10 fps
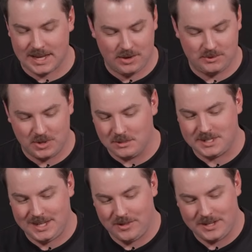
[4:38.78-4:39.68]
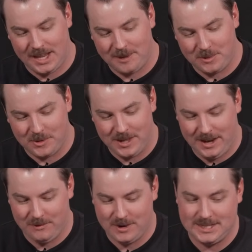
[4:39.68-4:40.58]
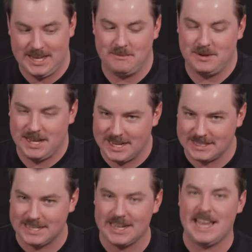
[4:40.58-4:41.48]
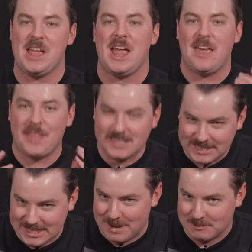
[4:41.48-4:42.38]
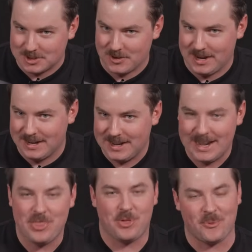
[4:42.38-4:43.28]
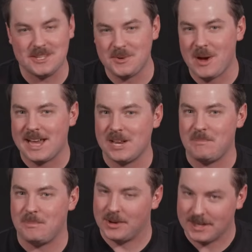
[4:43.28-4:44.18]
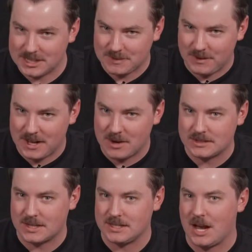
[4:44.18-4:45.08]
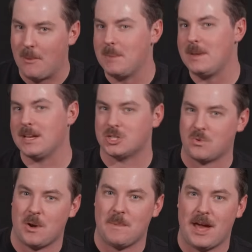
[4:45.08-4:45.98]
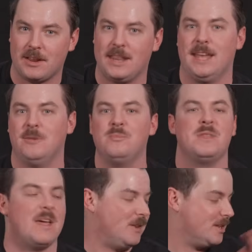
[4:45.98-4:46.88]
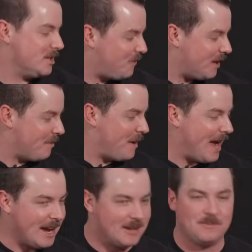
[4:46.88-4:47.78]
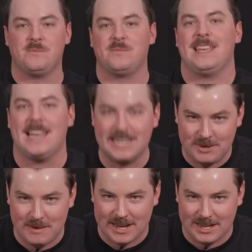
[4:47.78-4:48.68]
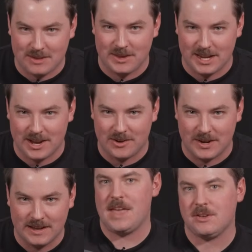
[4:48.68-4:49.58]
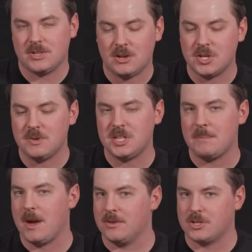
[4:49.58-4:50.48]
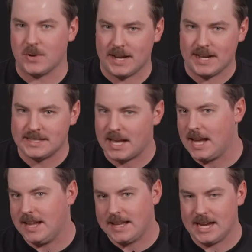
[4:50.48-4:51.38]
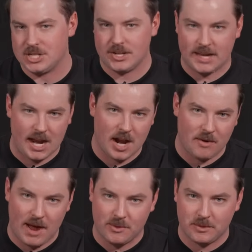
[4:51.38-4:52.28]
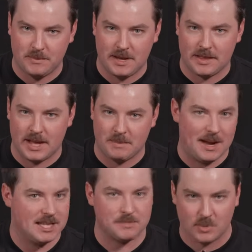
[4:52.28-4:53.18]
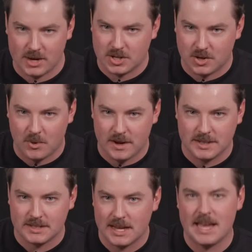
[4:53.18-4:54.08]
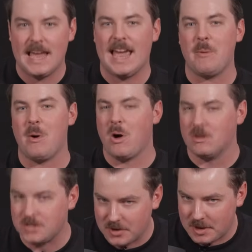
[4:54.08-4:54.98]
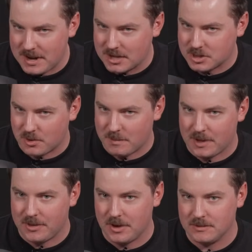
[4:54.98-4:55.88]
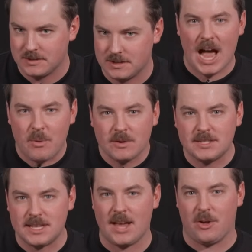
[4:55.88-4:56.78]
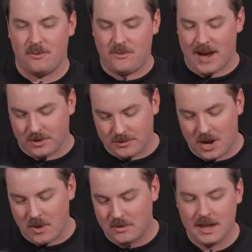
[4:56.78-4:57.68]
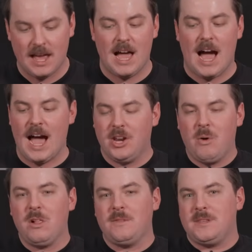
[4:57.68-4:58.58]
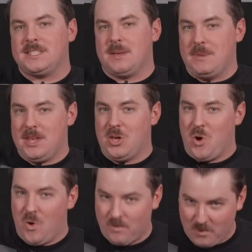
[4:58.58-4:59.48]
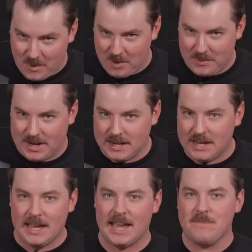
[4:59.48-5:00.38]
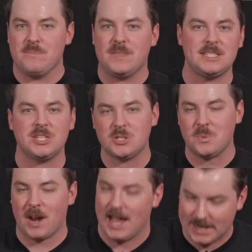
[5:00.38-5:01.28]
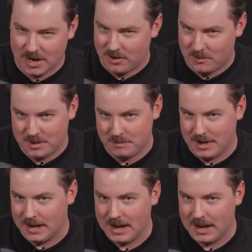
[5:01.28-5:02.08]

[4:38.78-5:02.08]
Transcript: that you don't see on the table that every DM needs, and that's a DM screen. The reason why I didn't put it in this video is because I want to make a short about it, and if it doesn't fit in the bag, it didn't make it in the video. There's also some other trinkets that I occasionally carry around with me, like my inspiration coins, and I'm also going to make a short about those. I will say on a final note, I know all of this can be overwhelming, and this is just what I carry with me.